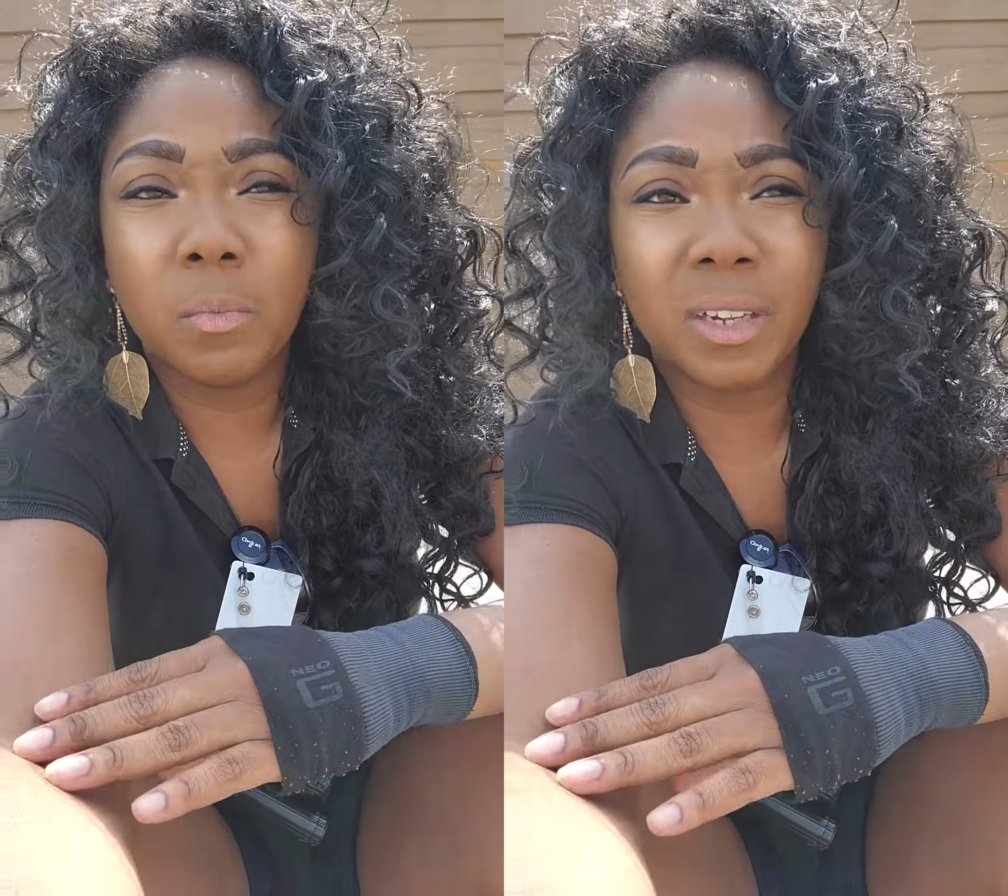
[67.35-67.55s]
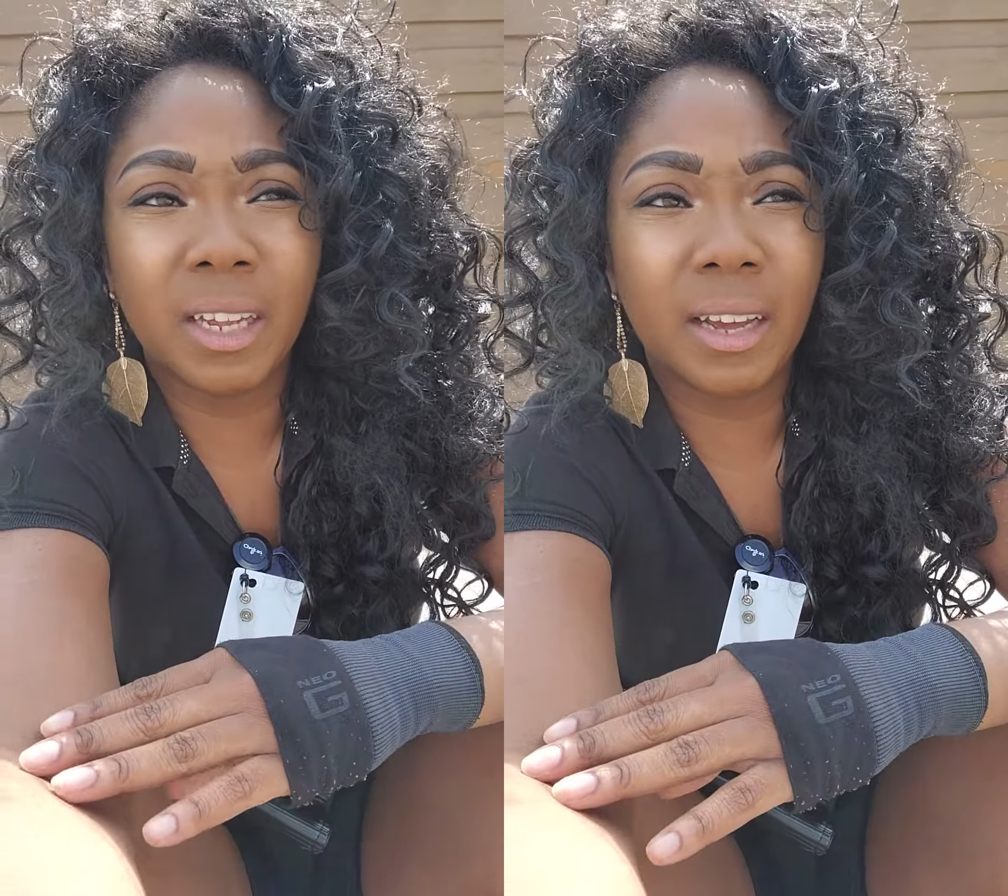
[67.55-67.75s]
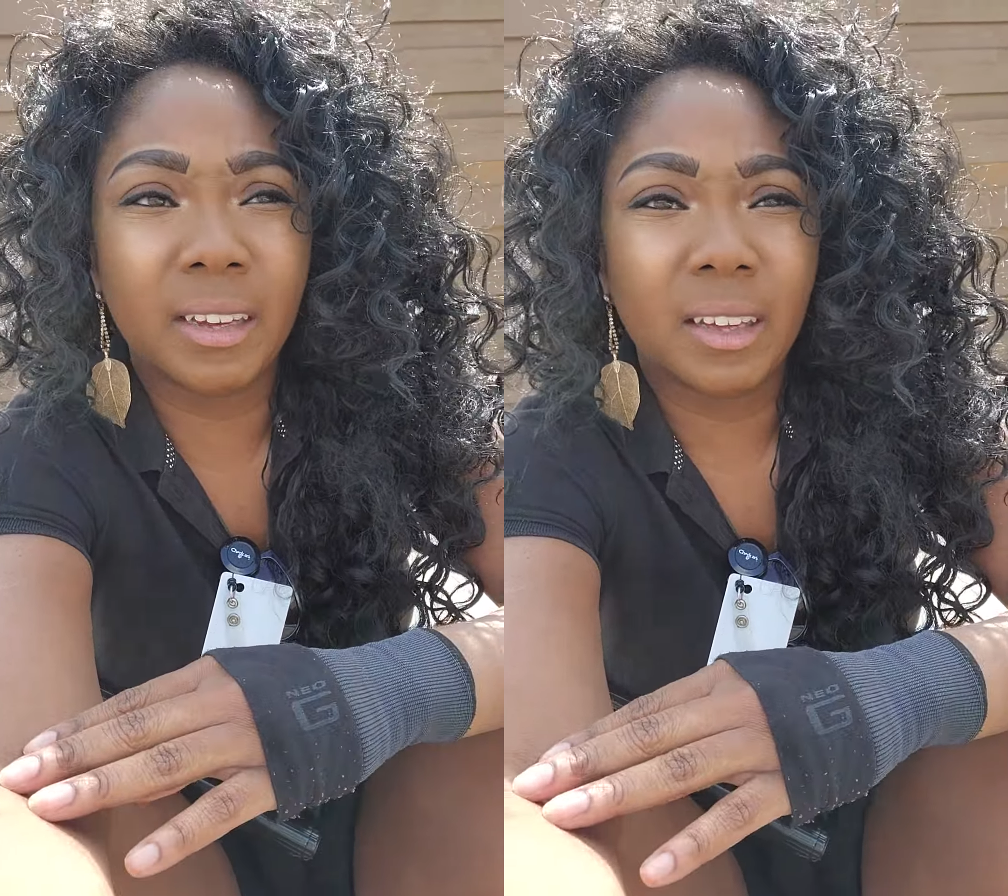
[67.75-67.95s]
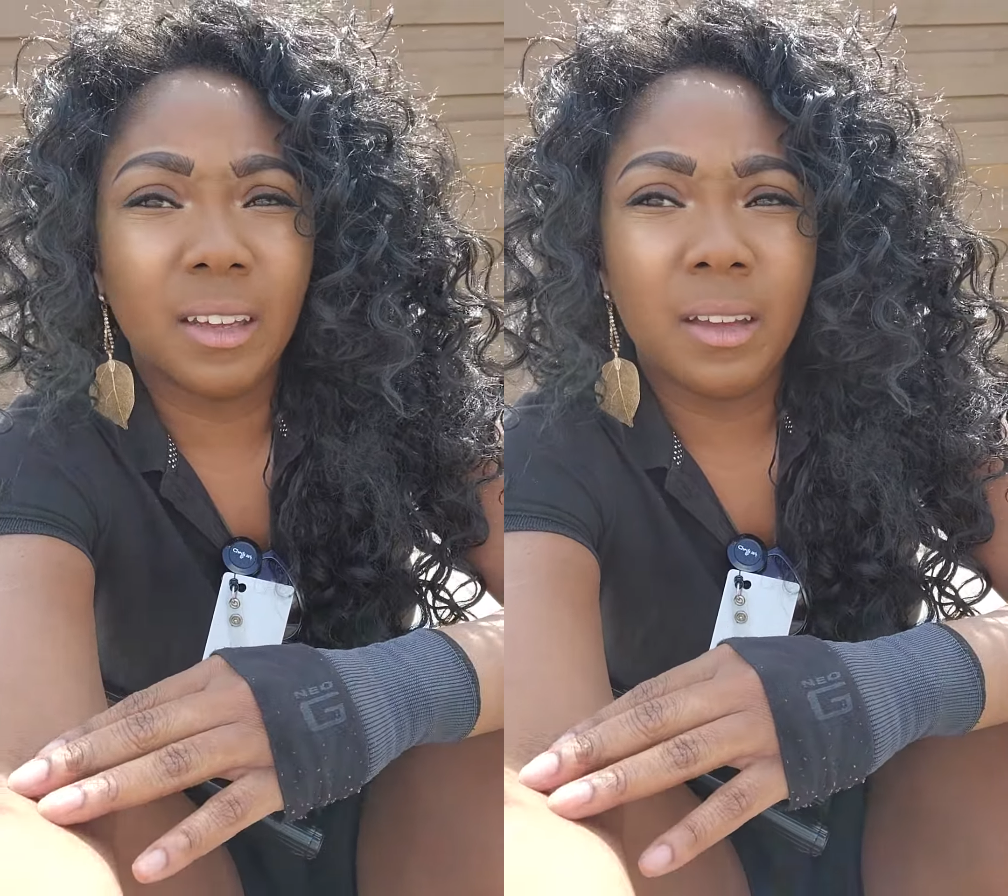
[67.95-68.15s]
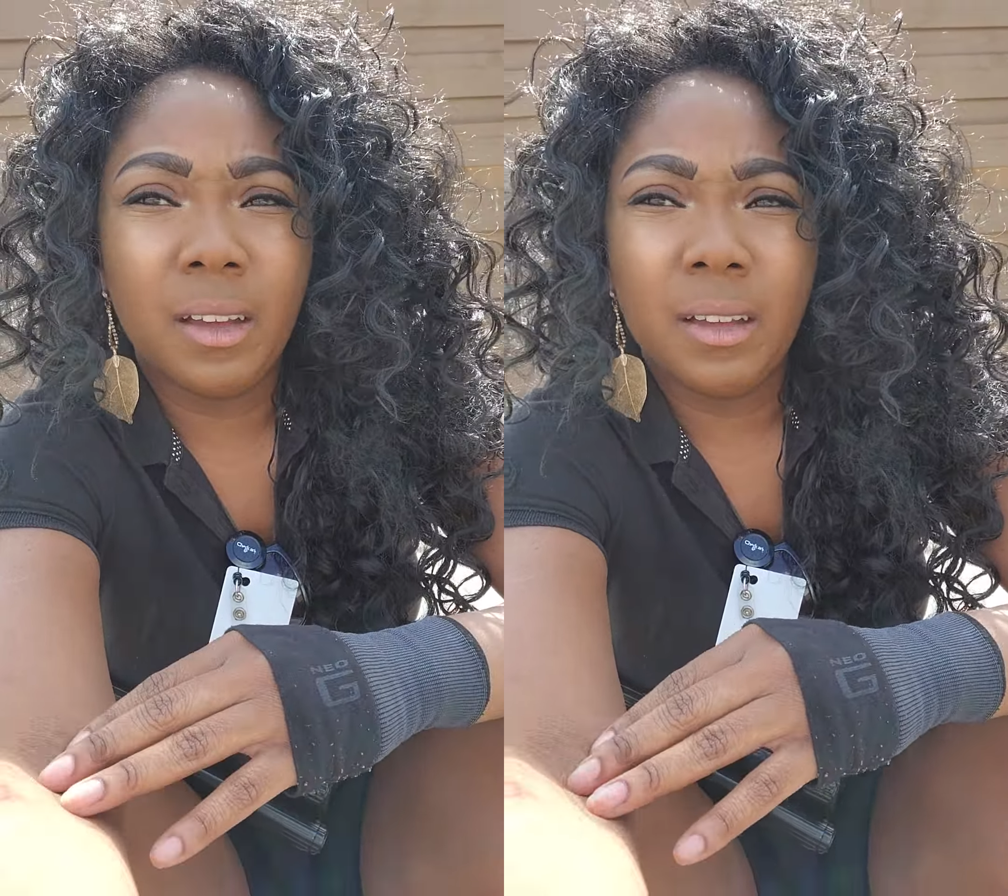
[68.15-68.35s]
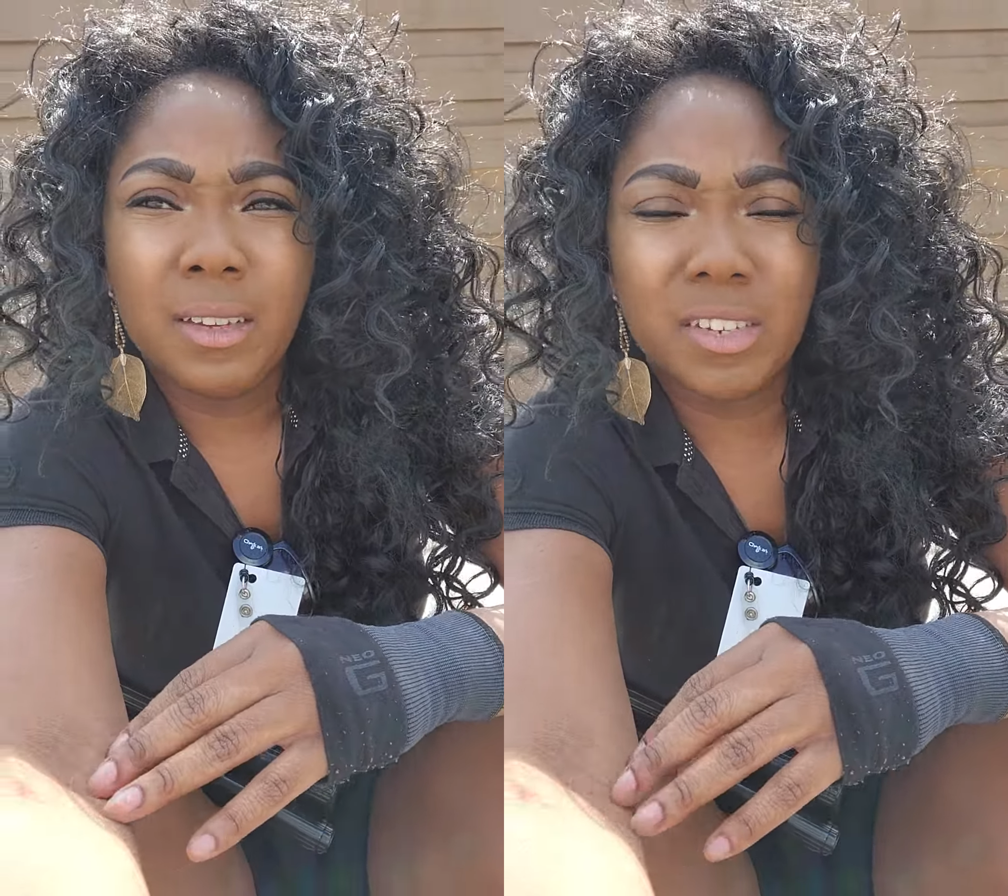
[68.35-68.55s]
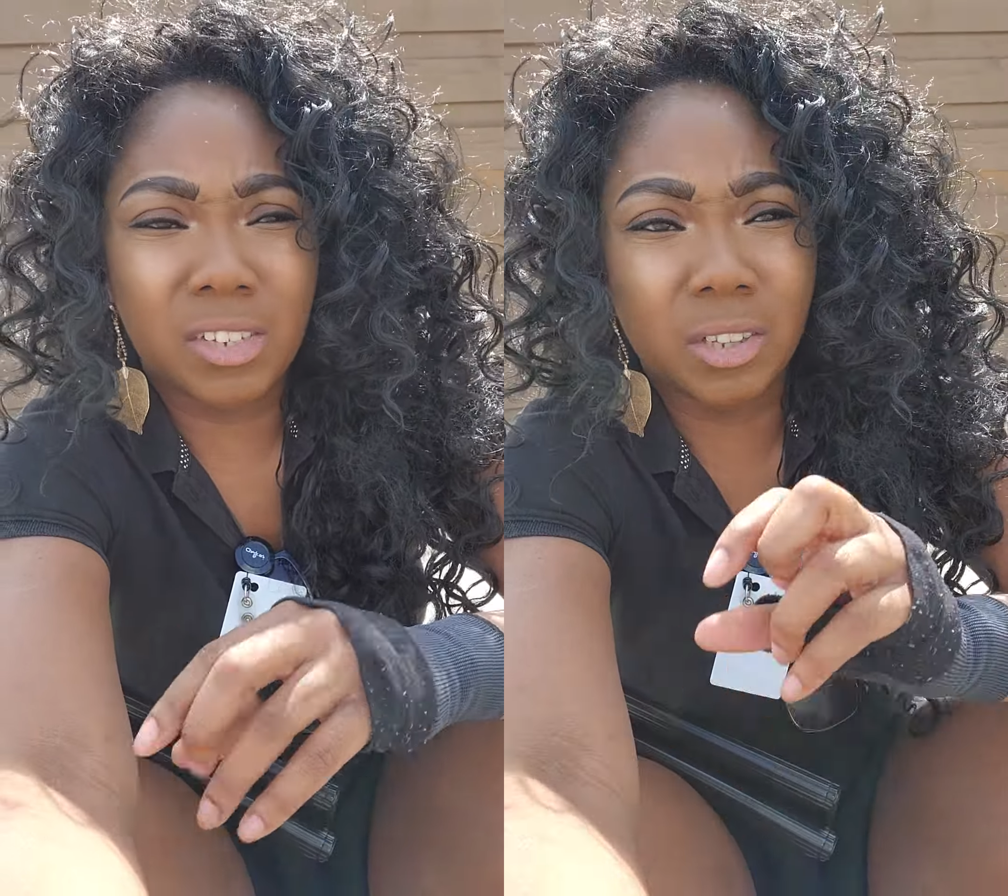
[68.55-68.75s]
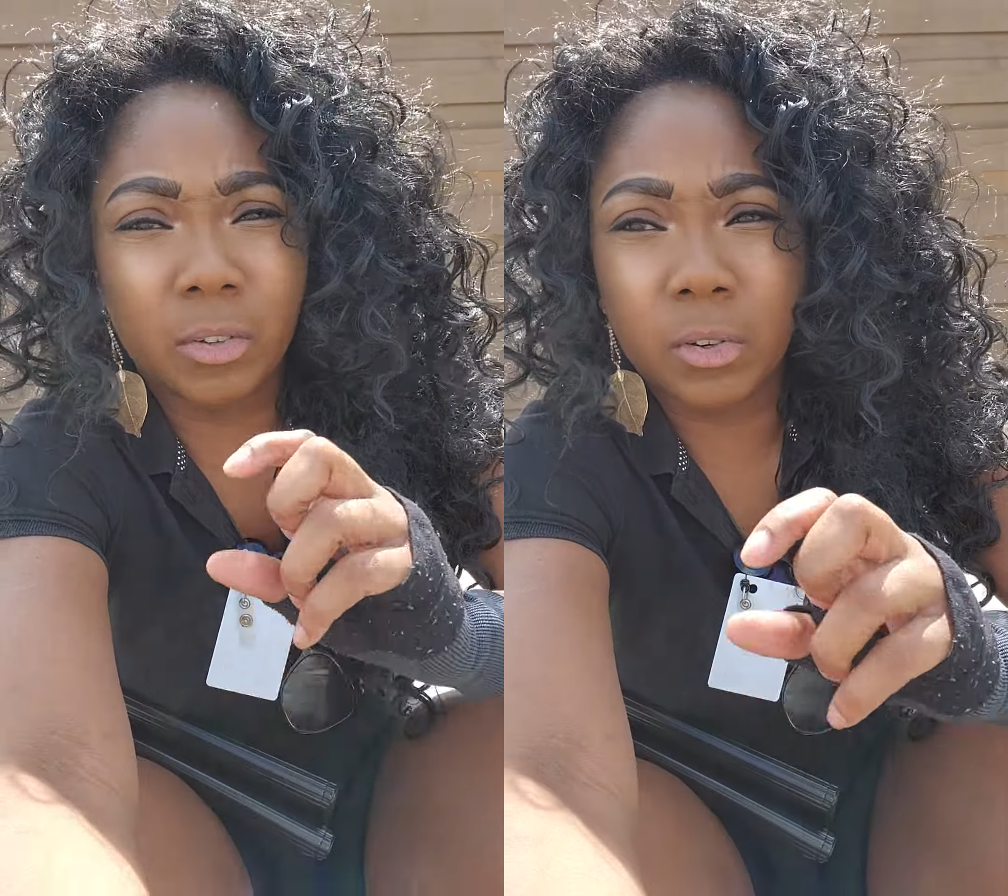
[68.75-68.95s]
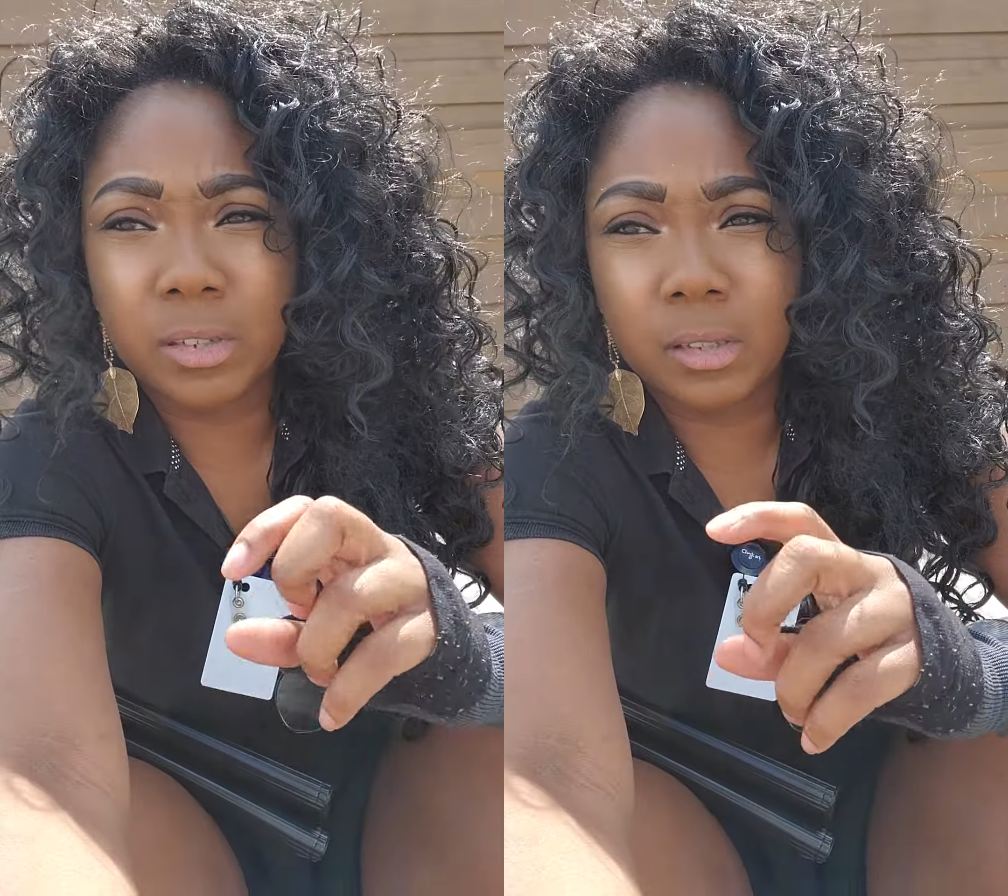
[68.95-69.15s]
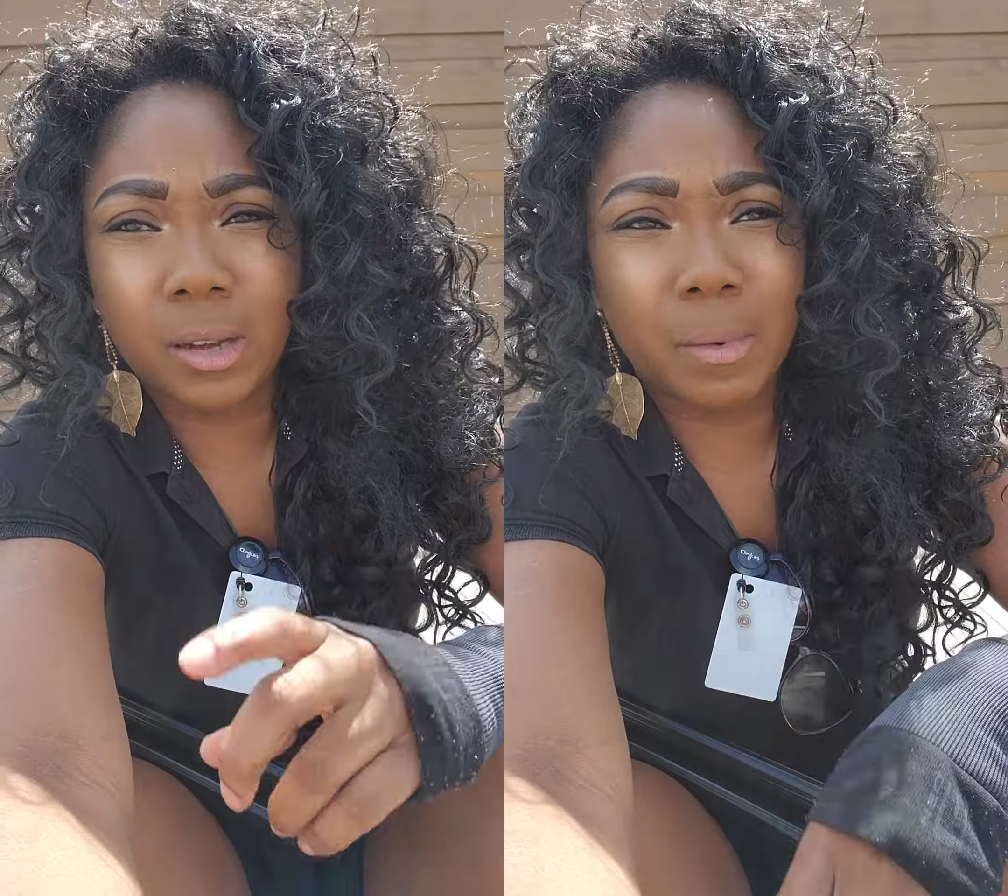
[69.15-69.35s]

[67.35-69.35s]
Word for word: But like, just a little sting